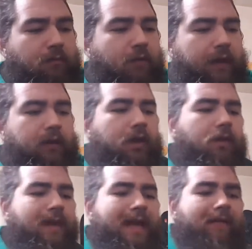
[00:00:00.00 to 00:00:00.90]
Moving
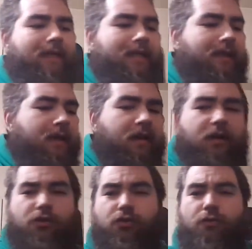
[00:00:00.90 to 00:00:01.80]
along, we have these
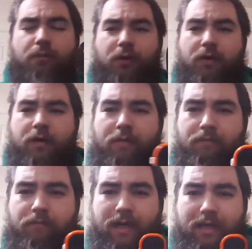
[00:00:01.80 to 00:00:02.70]
super
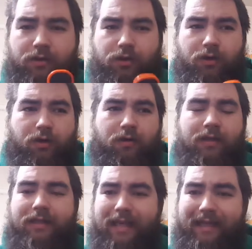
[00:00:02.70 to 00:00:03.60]
miniature
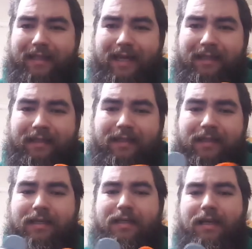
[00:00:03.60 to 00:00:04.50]
Tech Decks.
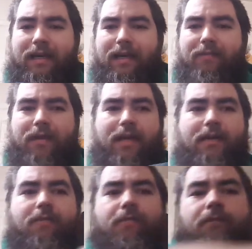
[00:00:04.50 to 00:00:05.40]
And I
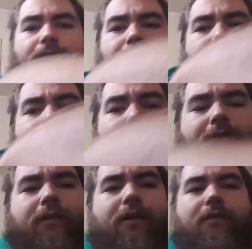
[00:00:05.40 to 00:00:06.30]
mean,
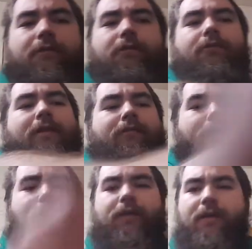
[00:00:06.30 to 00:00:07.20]
for
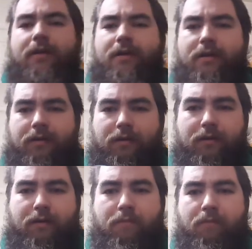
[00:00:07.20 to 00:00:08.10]
reference,
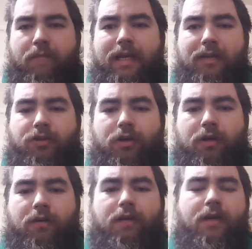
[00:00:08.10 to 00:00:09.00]

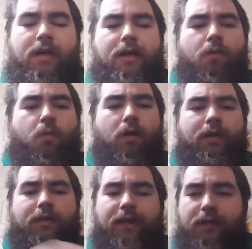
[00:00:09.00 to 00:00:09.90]
miniature.
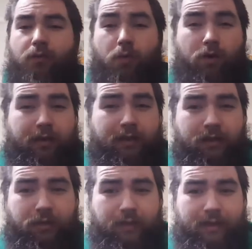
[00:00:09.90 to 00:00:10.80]
One says World
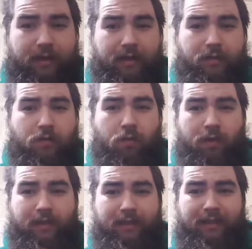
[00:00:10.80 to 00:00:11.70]
Industries on it,
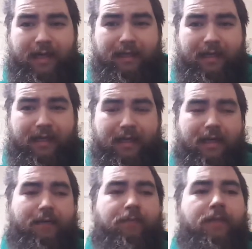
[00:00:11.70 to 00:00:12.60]
one says Tech Deck
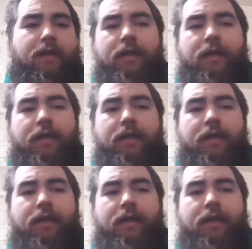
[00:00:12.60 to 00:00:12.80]
on it,